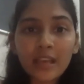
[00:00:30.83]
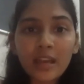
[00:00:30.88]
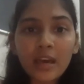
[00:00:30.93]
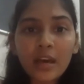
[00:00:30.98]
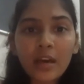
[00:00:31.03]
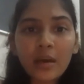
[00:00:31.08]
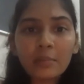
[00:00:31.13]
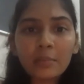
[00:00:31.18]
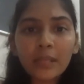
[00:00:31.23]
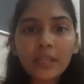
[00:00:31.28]

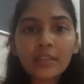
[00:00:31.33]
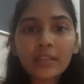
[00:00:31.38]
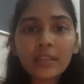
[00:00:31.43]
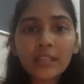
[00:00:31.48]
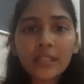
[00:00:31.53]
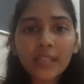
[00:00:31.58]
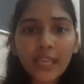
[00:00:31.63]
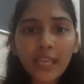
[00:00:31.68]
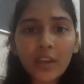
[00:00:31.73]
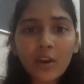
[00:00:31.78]
amid the
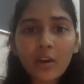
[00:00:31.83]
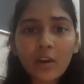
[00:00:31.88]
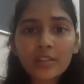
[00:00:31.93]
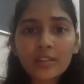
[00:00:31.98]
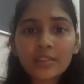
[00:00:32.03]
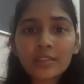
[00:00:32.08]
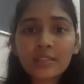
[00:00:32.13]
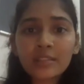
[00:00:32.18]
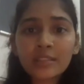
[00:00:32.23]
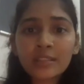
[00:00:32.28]
chaos,
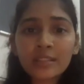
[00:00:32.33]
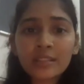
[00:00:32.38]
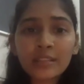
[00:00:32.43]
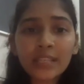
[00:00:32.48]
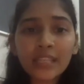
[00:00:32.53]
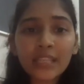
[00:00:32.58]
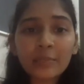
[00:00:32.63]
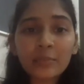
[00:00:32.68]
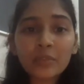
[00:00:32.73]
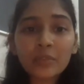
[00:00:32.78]

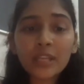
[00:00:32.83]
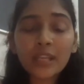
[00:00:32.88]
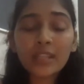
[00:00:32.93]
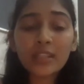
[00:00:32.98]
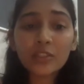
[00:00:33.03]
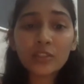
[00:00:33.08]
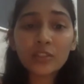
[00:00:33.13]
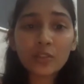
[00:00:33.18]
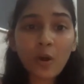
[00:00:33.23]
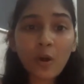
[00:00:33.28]
screams, and
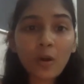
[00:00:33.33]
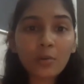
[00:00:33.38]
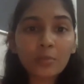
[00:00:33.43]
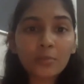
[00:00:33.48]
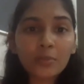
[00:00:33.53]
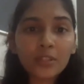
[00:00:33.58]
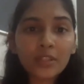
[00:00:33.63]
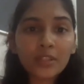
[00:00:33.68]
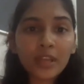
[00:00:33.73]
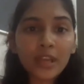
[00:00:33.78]

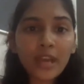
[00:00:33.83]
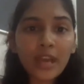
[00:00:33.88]
sobs,